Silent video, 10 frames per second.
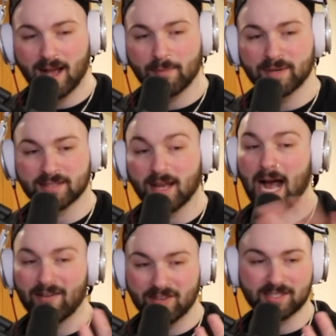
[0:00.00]
I'm going to
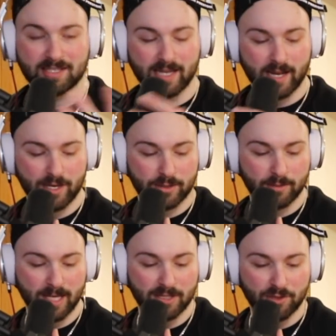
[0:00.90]
obviously stay on YouTube,
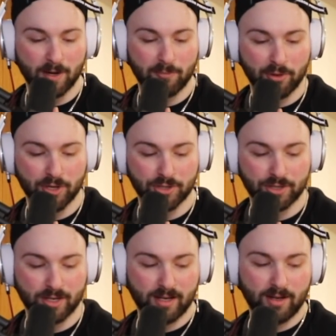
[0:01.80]
but I do want to
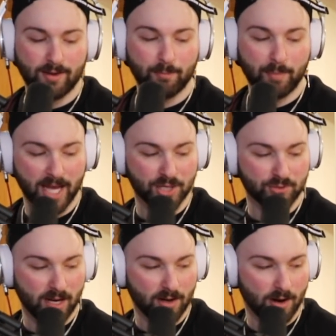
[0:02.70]
push
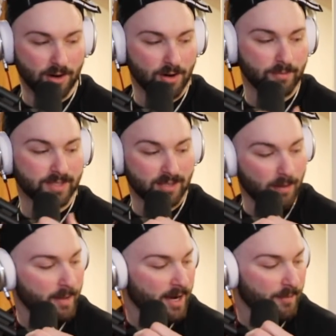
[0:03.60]
Patreon harder
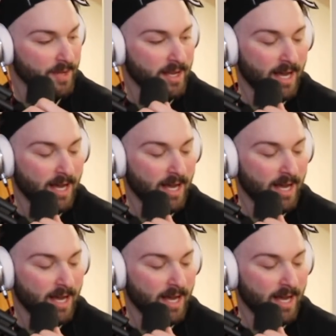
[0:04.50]
somehow.